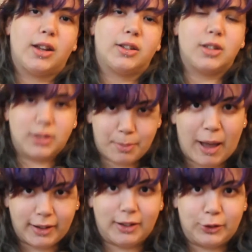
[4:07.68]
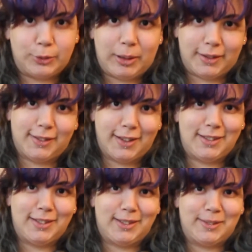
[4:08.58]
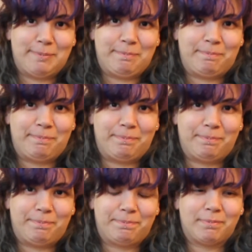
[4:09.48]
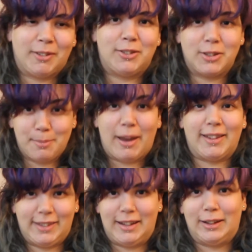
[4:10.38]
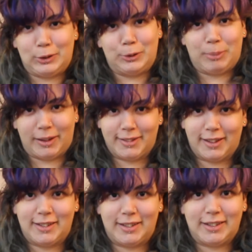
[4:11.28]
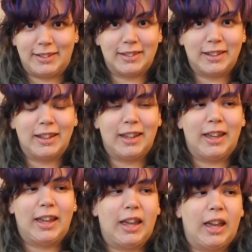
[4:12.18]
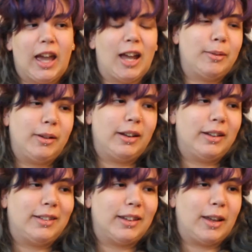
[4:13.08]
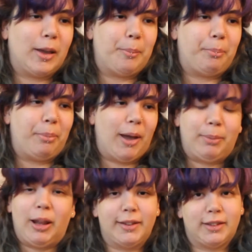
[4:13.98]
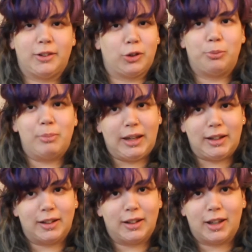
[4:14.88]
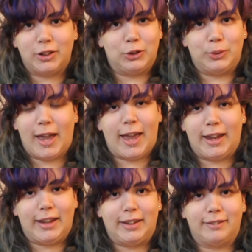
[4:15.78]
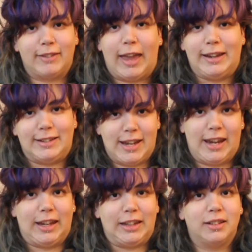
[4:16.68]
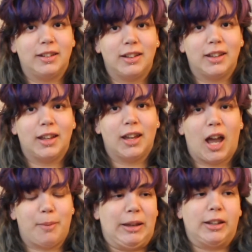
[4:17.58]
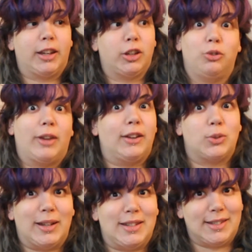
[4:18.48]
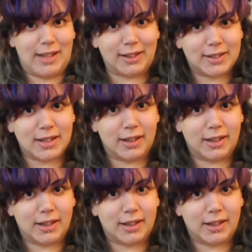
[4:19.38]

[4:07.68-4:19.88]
does your pattern include plus sizes? Does your magazine include plus sizes? And by plus I don't mean a UK 18, I mean like a UK 26,